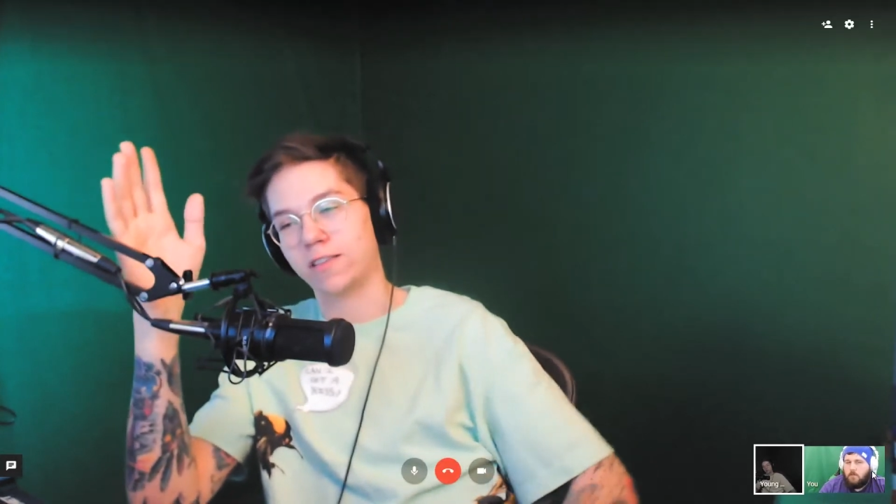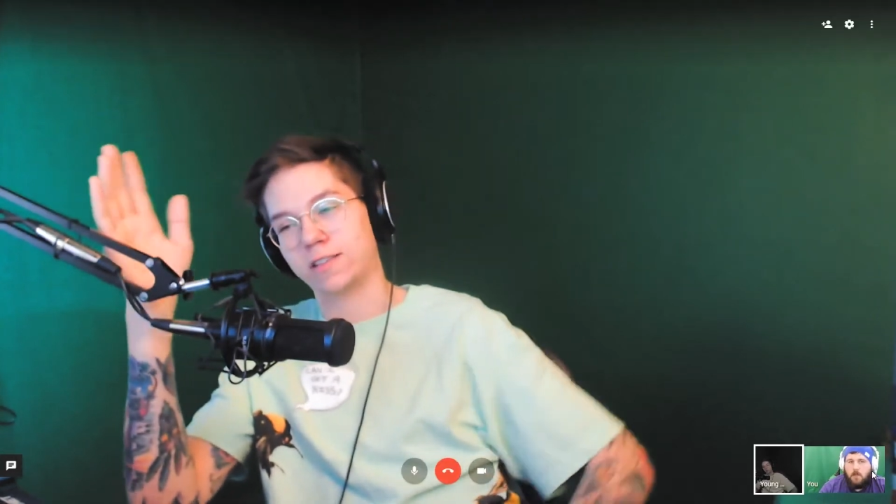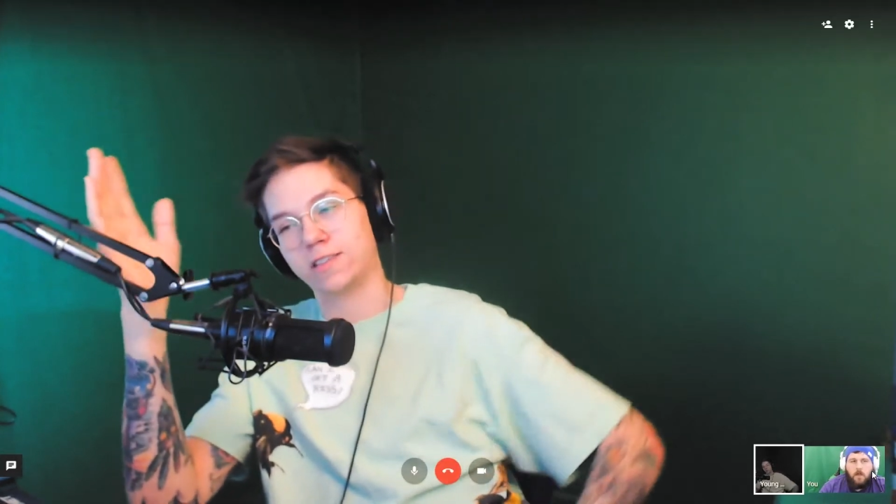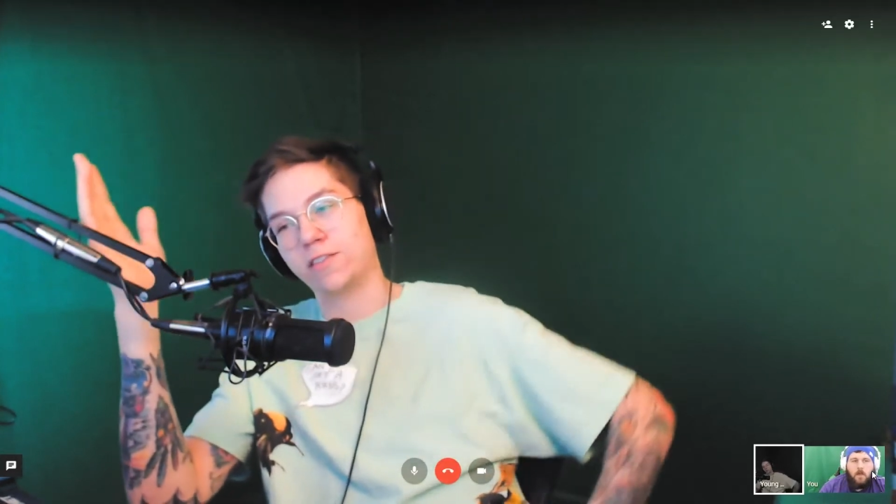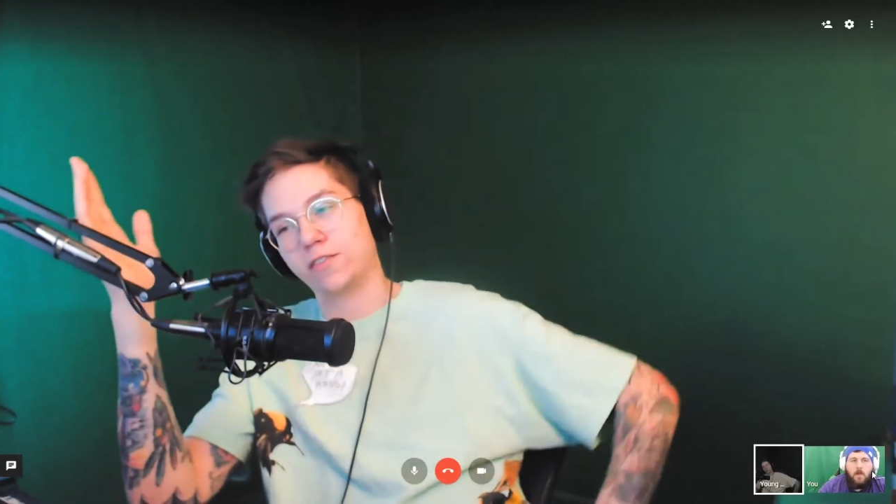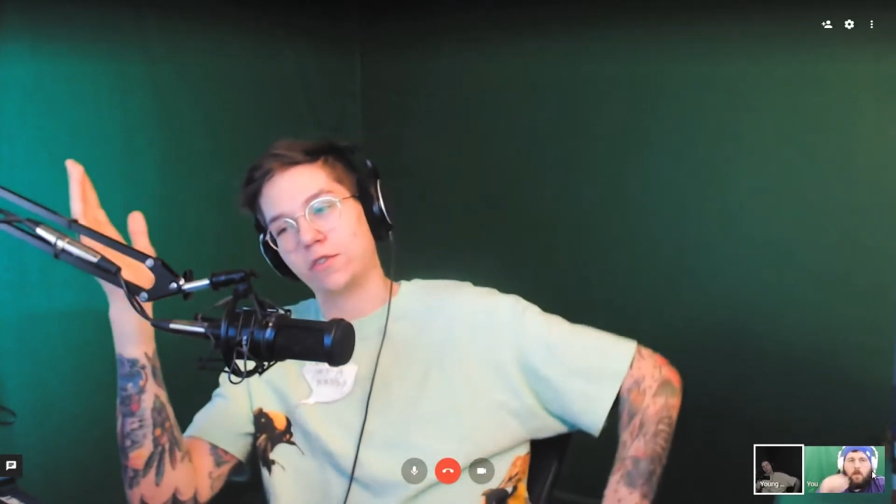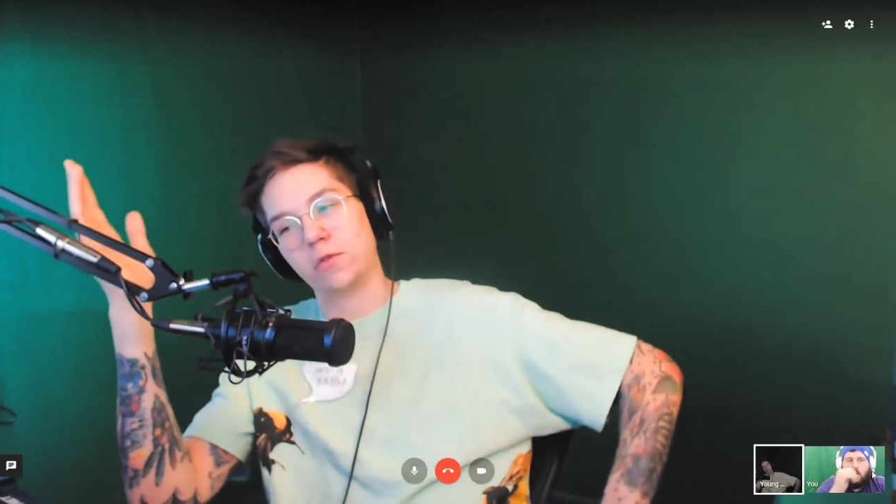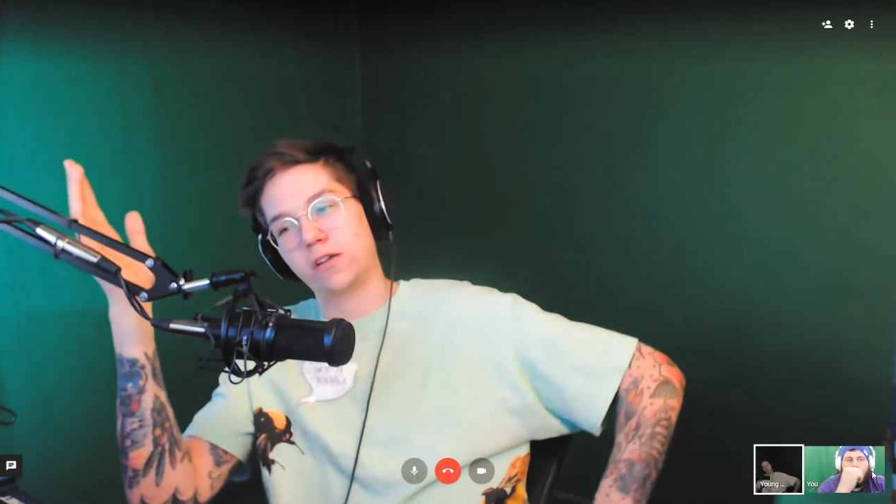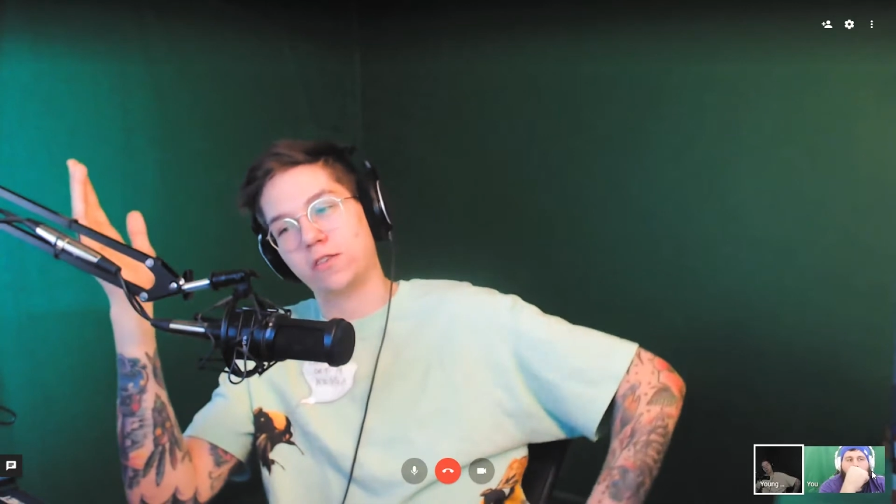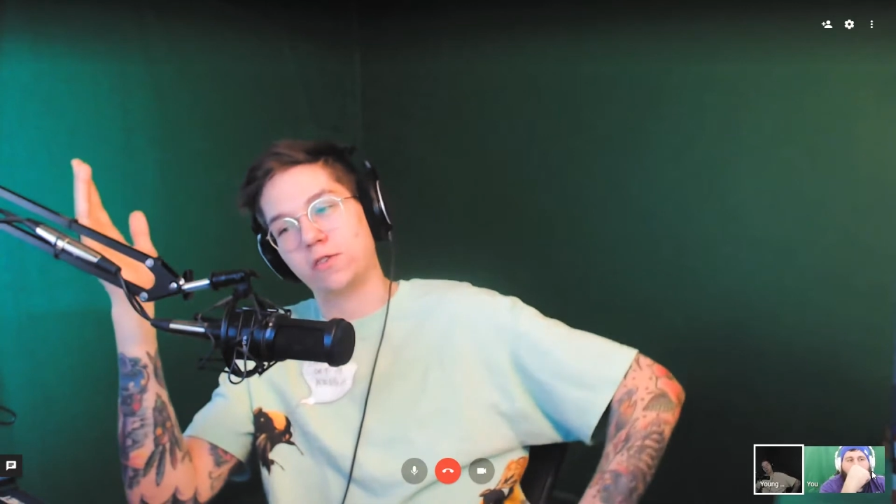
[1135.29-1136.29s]
and that's definitely the
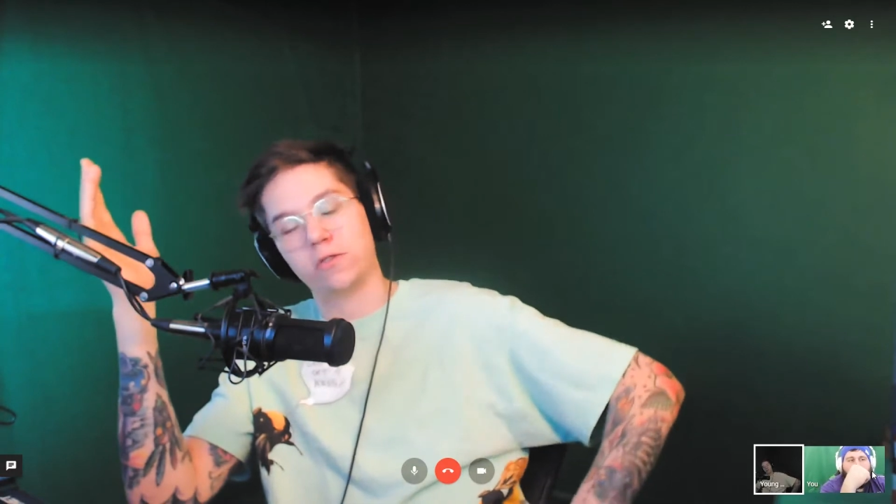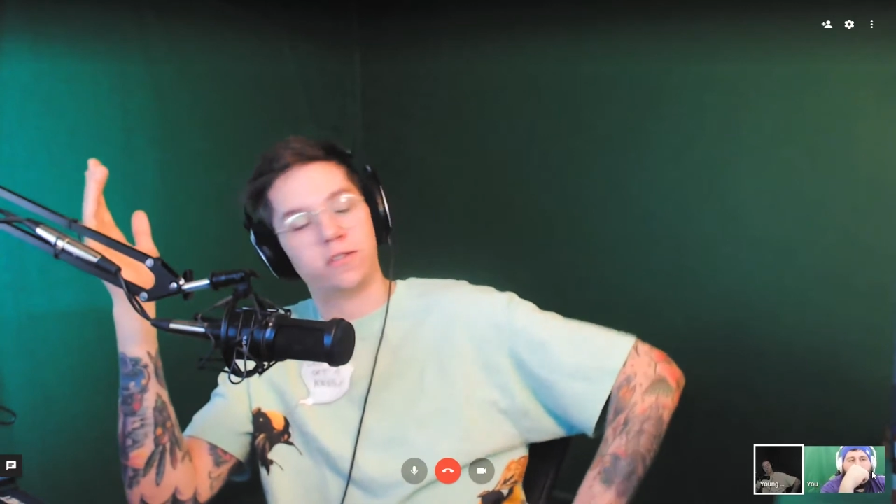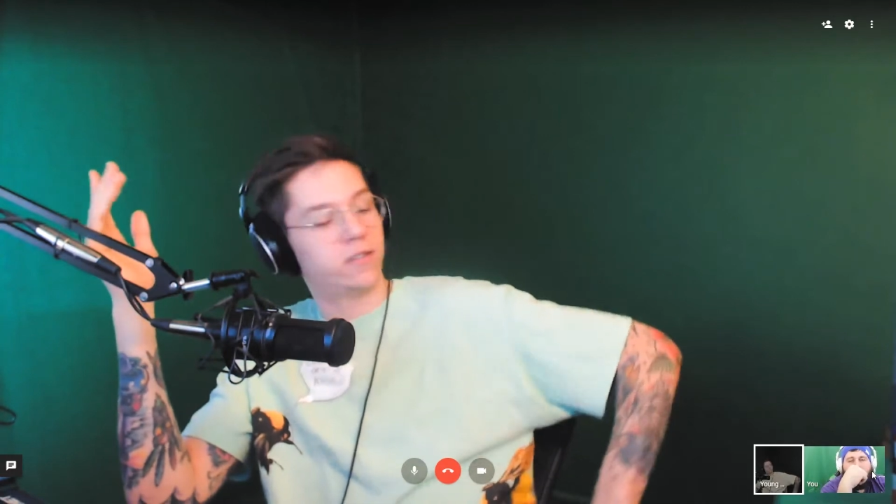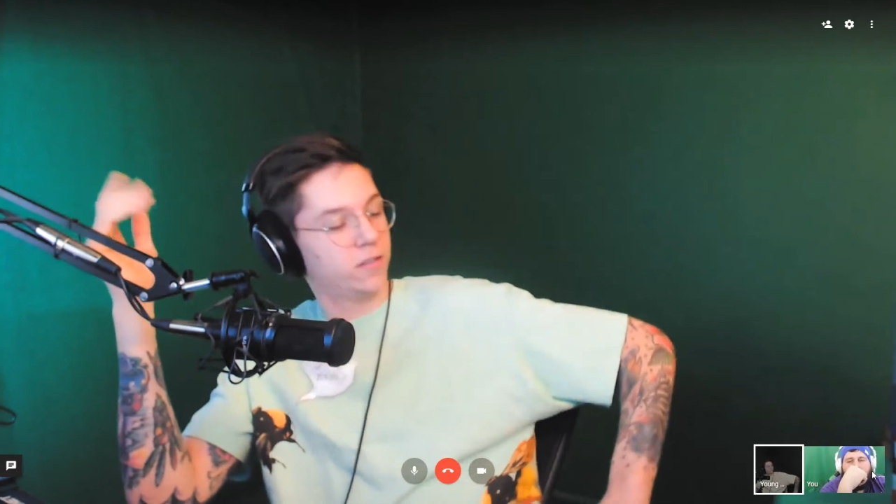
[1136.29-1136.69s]
way to do it.